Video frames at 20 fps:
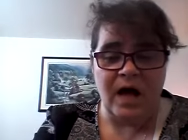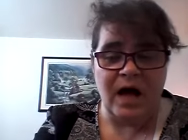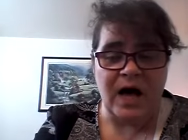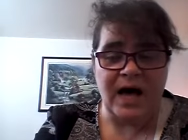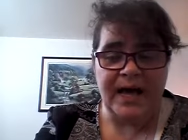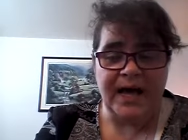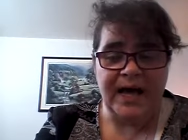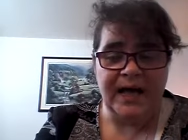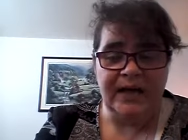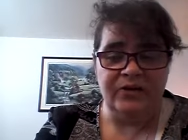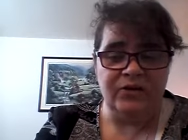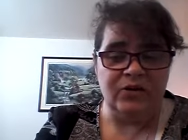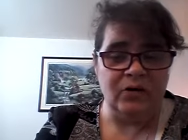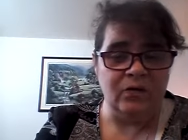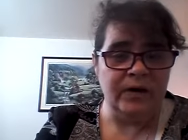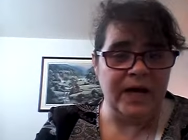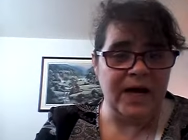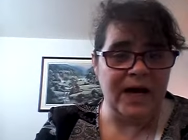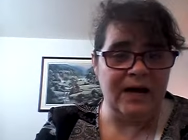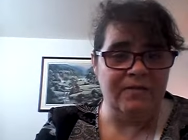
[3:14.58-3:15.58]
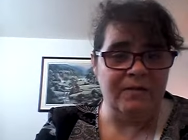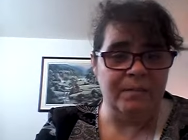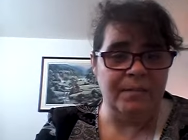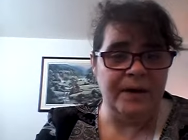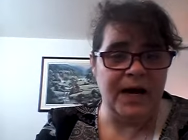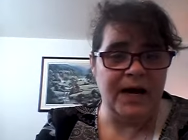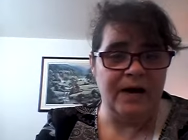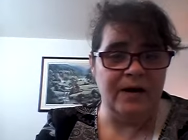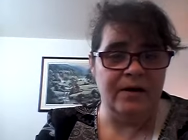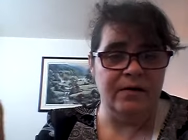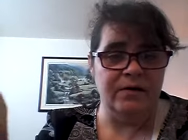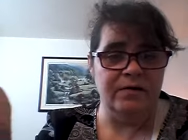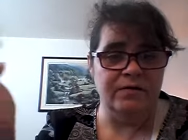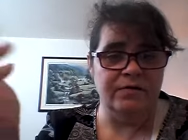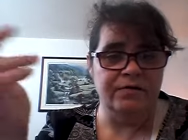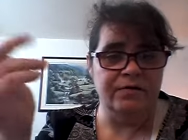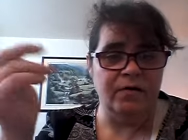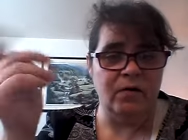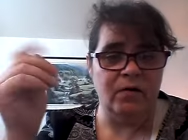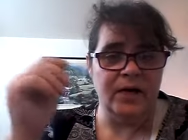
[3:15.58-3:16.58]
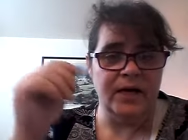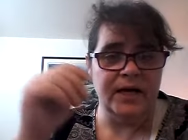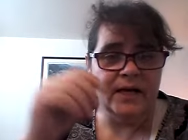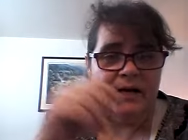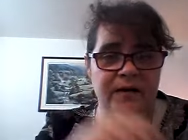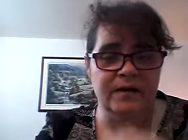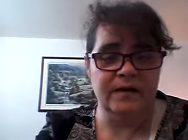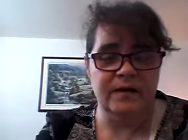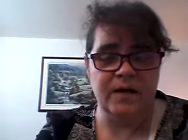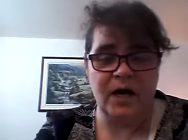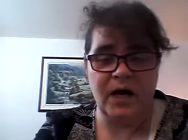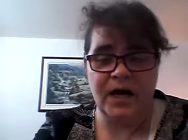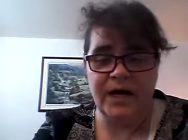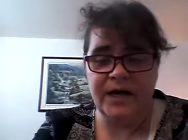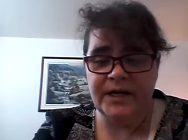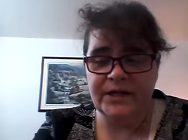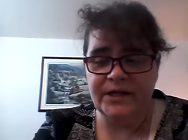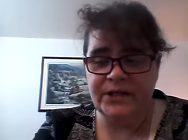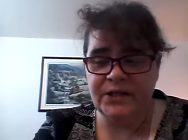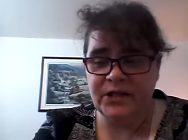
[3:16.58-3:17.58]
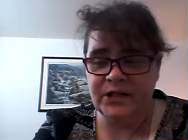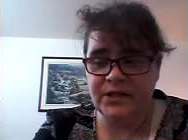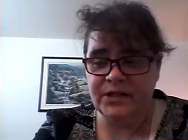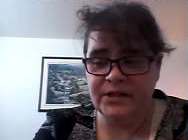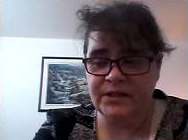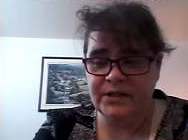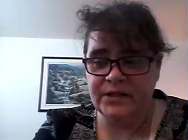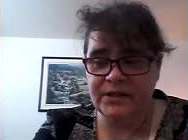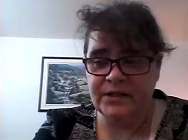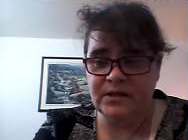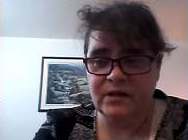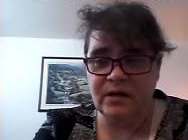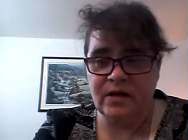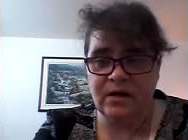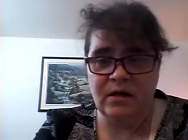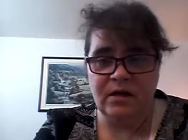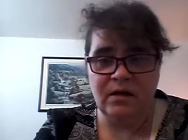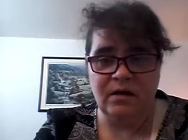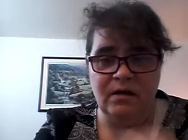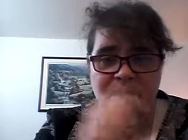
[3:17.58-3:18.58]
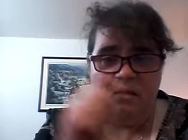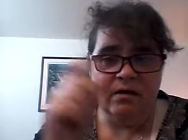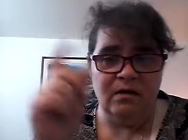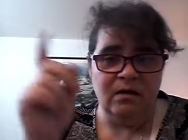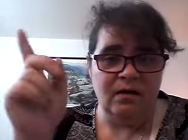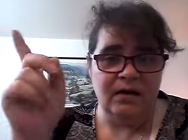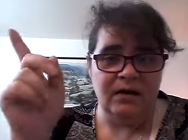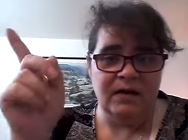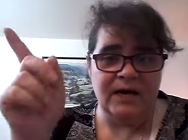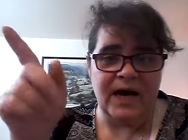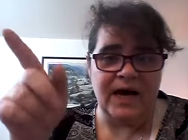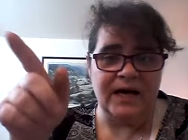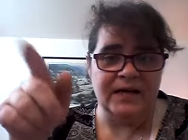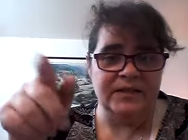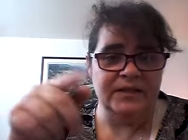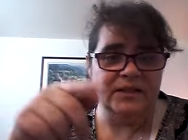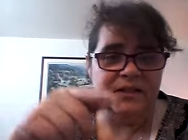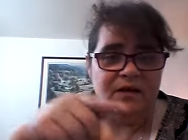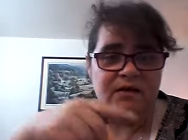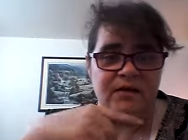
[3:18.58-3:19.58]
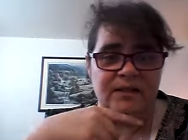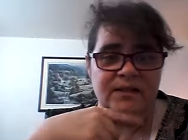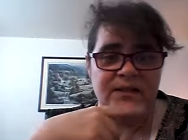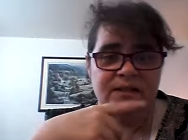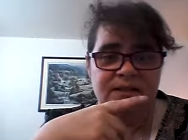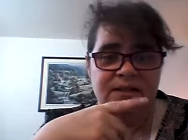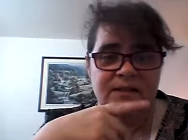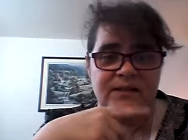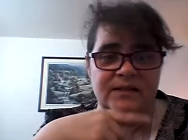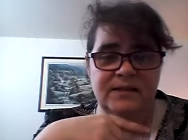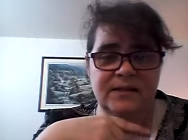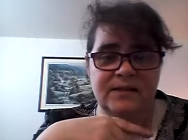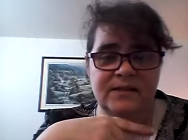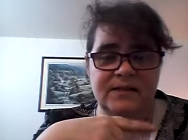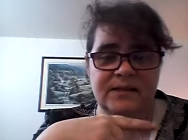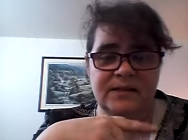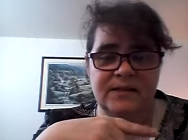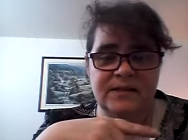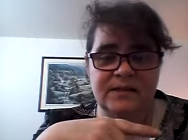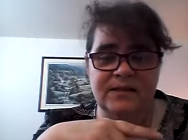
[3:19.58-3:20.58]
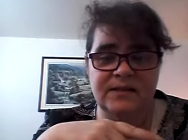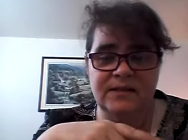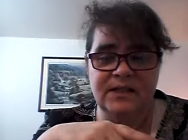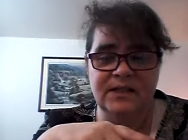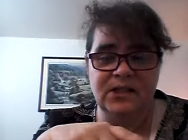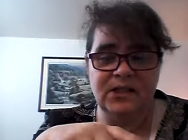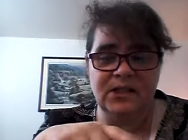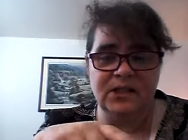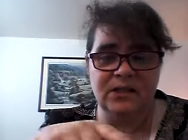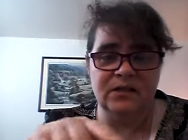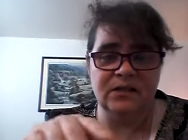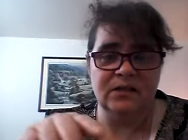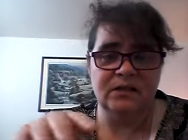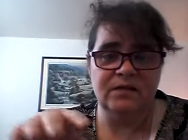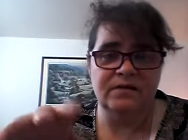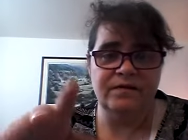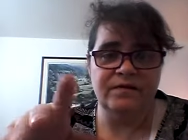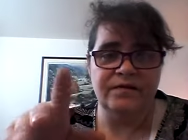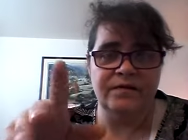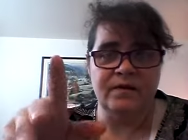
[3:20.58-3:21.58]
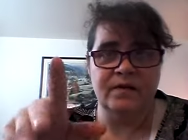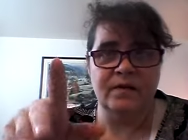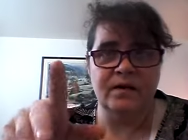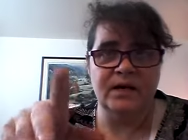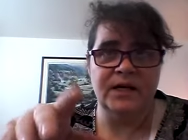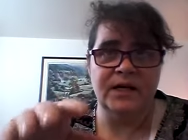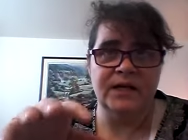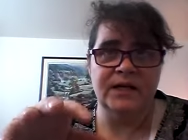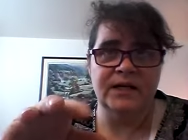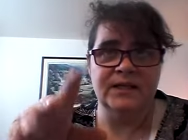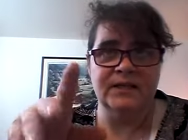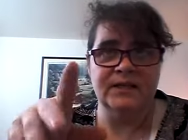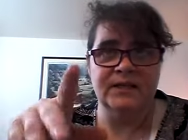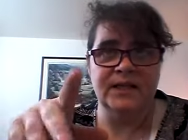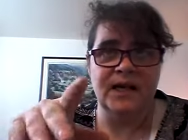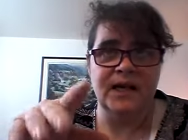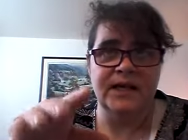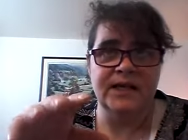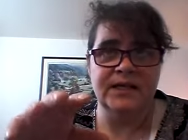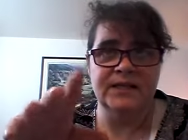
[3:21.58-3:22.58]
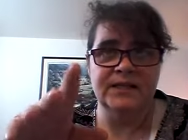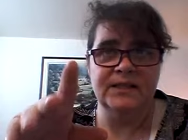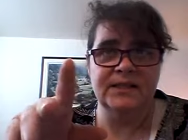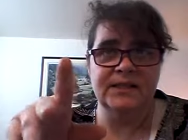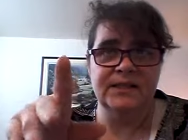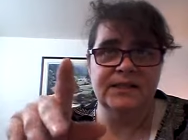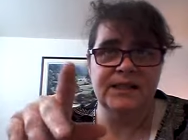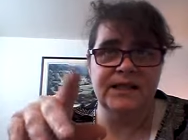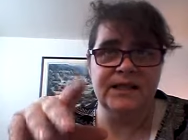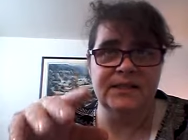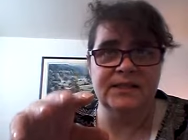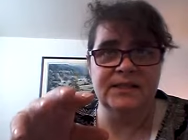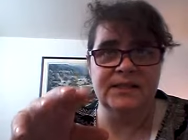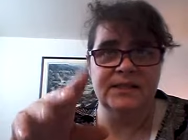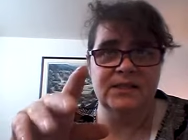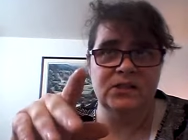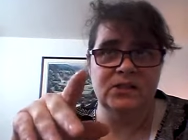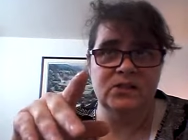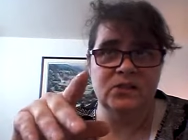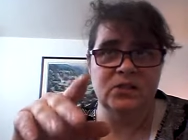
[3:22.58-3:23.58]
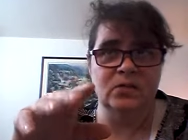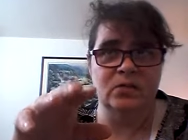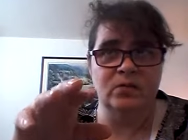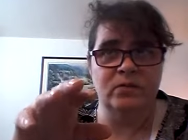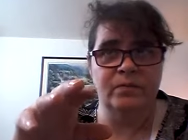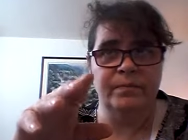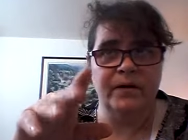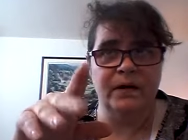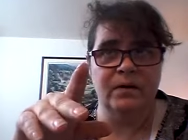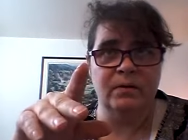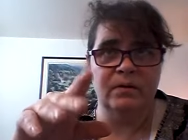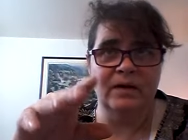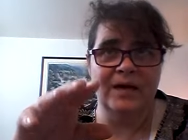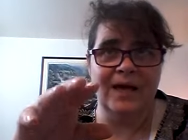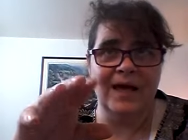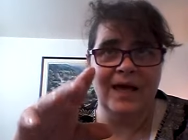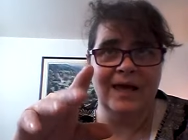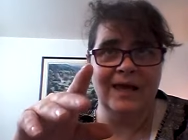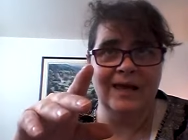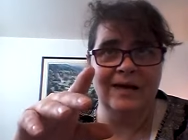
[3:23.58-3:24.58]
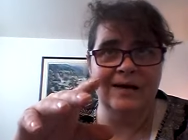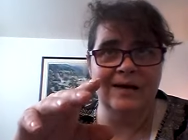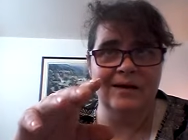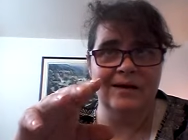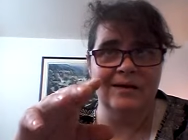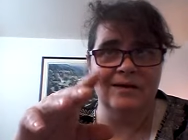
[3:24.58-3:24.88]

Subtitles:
I don't have a pattern for it. I just cast on 66 stitches for a size 6 to about 8.